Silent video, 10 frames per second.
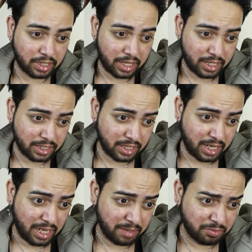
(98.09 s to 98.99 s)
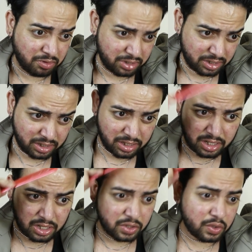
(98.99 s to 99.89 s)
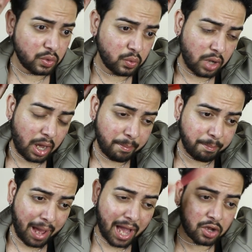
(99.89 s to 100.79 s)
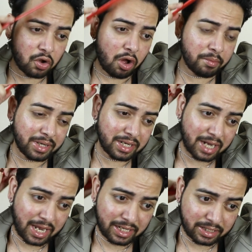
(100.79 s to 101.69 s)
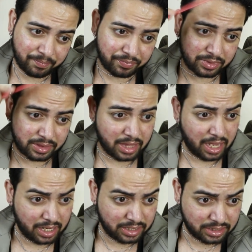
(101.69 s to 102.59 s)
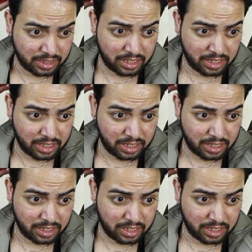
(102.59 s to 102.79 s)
and I'm gonna do a back combing like that.